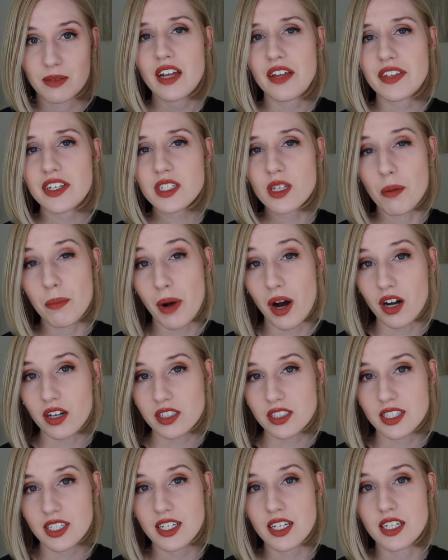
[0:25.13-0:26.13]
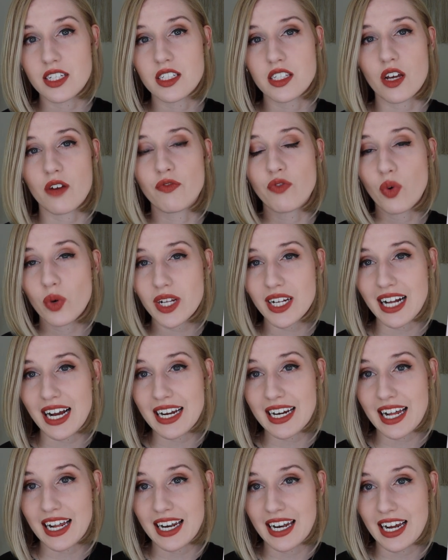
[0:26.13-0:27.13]
Now this box is
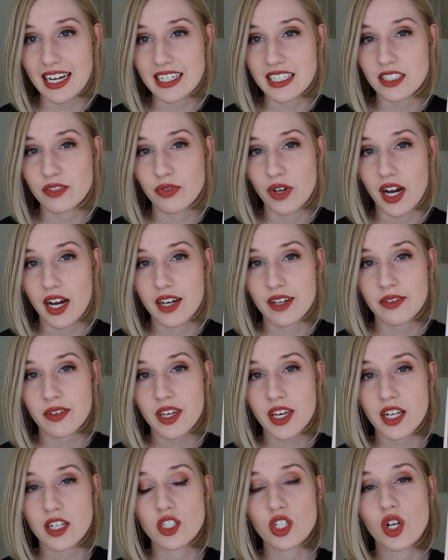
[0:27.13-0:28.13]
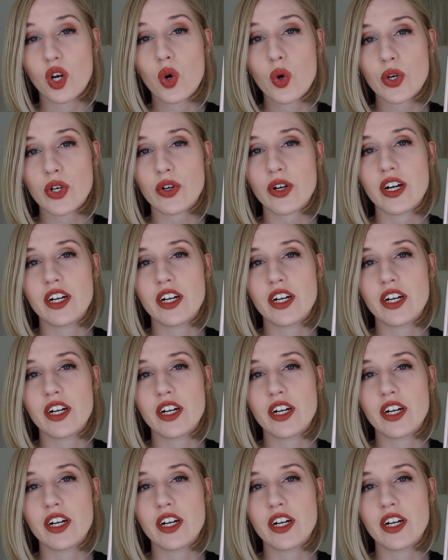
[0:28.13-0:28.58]
$49.95 each quarter,